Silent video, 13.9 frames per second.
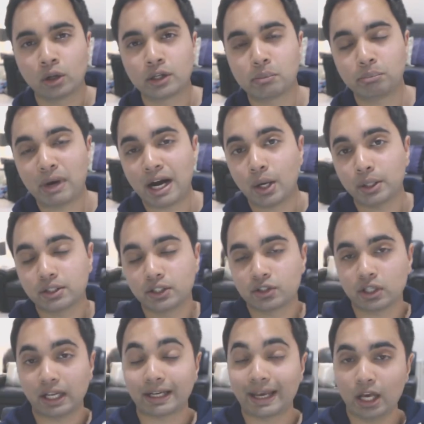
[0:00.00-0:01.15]
Holland and Barrett,
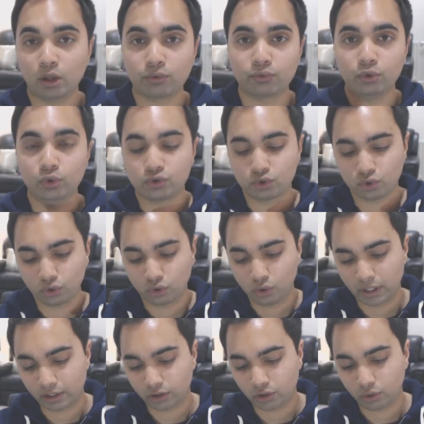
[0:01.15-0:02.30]
it's like a health food
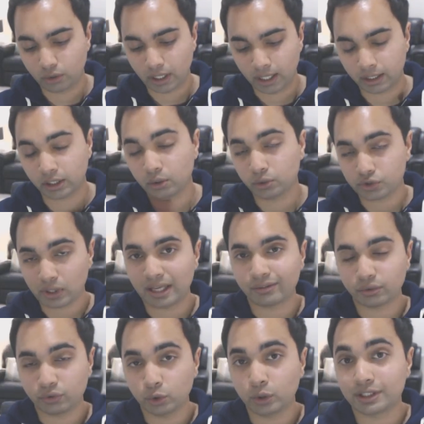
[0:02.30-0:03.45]
store in the UK. They also
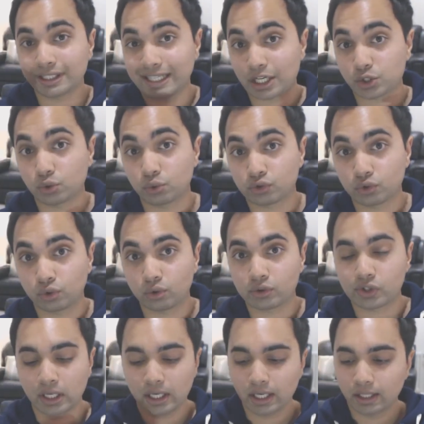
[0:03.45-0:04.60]
have a few international
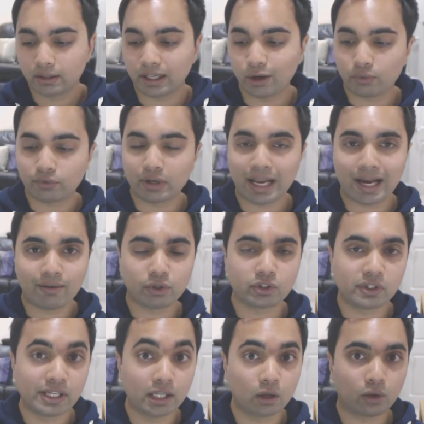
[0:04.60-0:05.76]
stores. They often have a
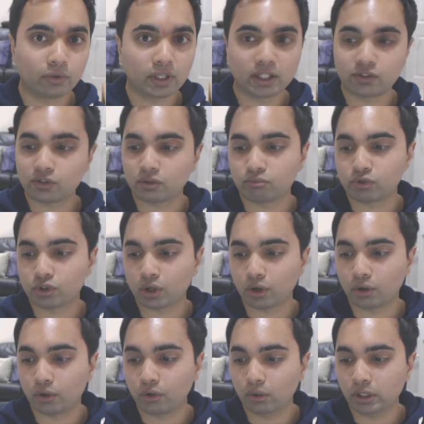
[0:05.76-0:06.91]
deal on this,
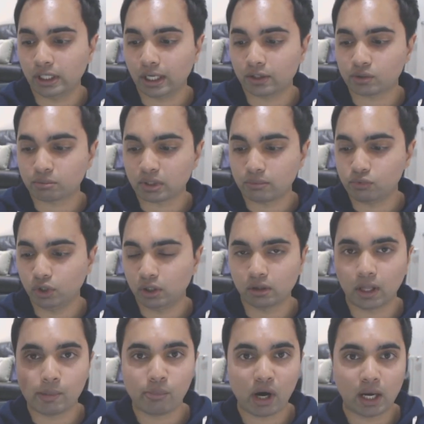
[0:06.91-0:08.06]
so yeah, sometimes you
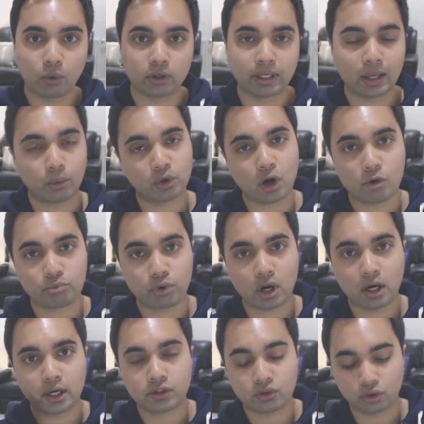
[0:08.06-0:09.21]
can like buy one get one half
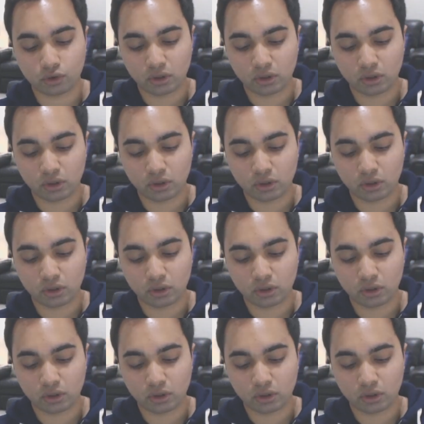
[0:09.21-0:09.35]
price.